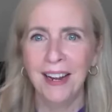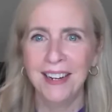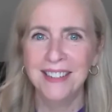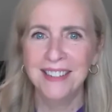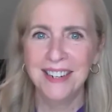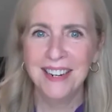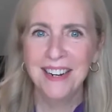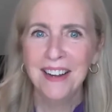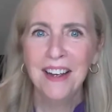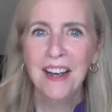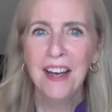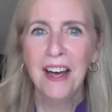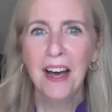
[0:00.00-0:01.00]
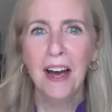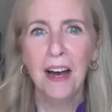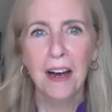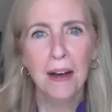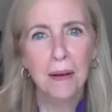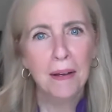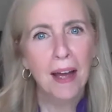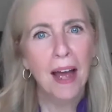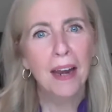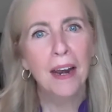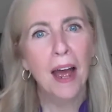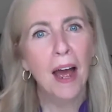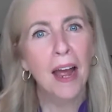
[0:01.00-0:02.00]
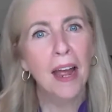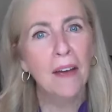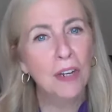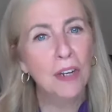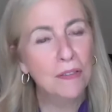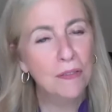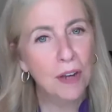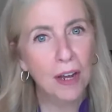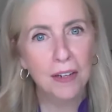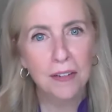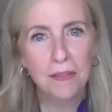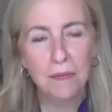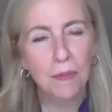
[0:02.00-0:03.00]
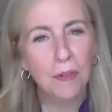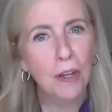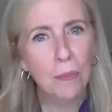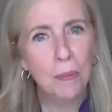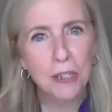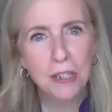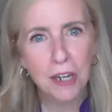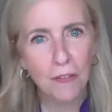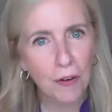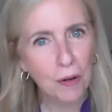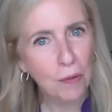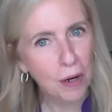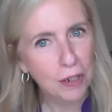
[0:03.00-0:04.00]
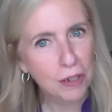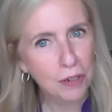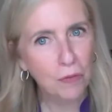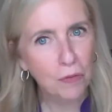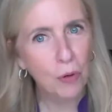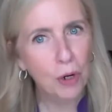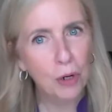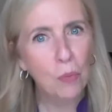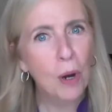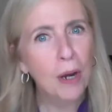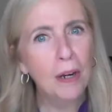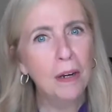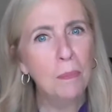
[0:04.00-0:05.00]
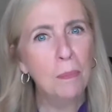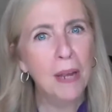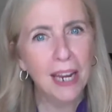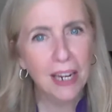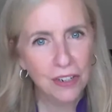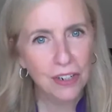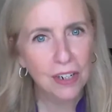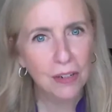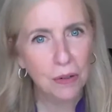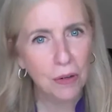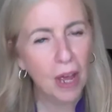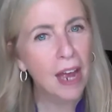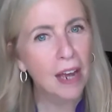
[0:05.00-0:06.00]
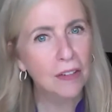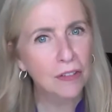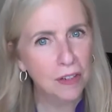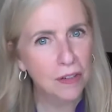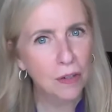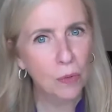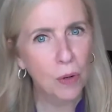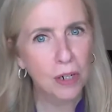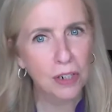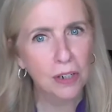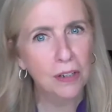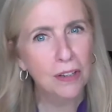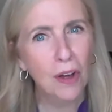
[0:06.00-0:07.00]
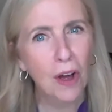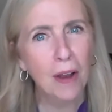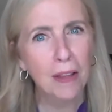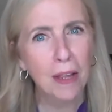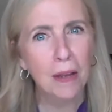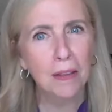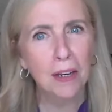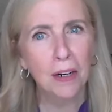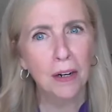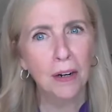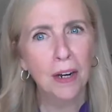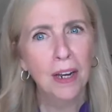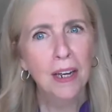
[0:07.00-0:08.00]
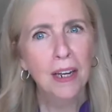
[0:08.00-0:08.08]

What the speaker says: I see. And I have a little bit different question for you. One patient asked this question, thought that their